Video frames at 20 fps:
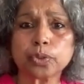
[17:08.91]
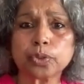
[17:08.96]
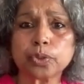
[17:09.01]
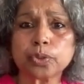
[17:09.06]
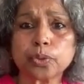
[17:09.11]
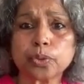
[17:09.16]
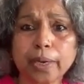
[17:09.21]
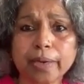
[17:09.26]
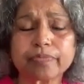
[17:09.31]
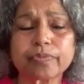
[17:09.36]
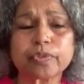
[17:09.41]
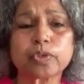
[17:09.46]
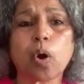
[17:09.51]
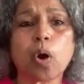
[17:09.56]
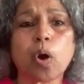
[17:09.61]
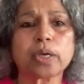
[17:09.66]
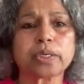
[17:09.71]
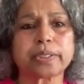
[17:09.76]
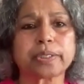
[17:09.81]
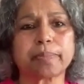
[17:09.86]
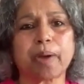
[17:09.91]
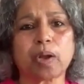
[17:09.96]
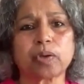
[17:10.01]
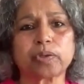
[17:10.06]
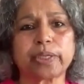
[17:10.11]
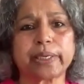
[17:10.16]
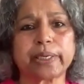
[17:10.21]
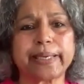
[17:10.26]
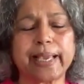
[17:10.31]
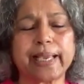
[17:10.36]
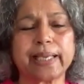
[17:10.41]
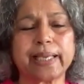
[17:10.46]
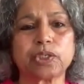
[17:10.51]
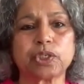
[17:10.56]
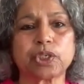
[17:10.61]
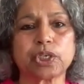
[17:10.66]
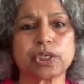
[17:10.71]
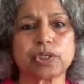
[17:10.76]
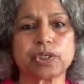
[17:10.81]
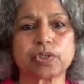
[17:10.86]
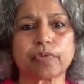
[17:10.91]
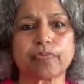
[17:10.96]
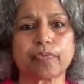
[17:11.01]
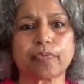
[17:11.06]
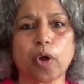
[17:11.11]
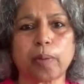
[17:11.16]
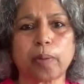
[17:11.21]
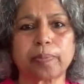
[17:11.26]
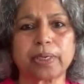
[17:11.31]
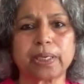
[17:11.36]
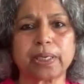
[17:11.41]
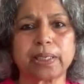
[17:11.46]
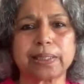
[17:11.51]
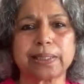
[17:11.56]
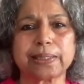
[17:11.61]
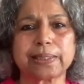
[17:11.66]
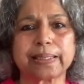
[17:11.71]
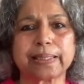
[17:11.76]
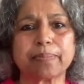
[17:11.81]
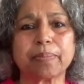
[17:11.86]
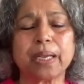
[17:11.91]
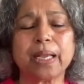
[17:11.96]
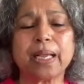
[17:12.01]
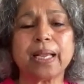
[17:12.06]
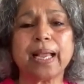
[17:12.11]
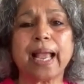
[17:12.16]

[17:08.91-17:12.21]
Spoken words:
you have talked about the dangers of communalism